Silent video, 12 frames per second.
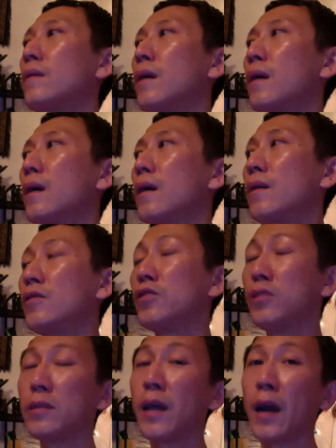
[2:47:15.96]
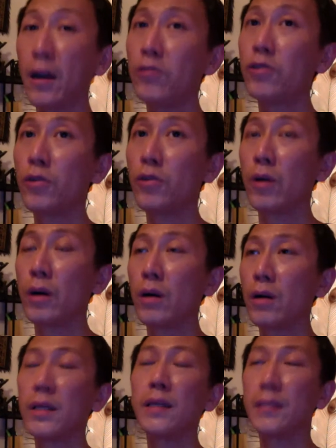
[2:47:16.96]
And then she was like, "Are you sure?" I
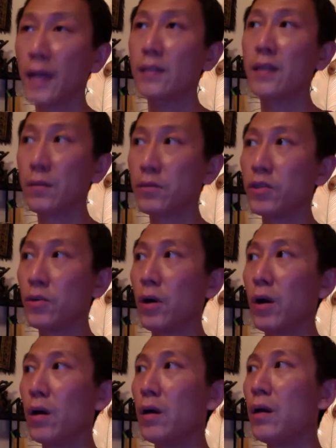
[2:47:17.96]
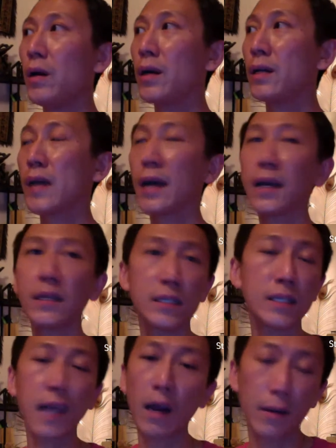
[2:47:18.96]
was like, "Yes, I'm sure, because I can
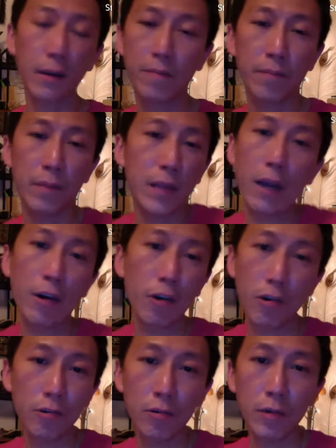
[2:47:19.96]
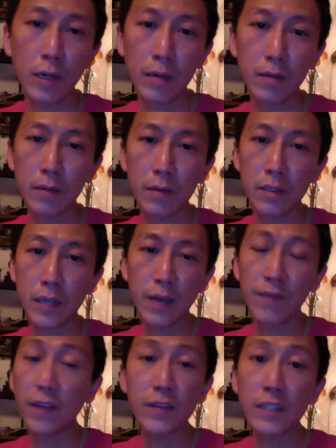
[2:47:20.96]
sell it later, like because I've
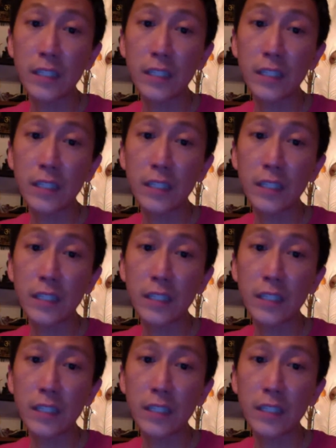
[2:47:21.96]
never seen it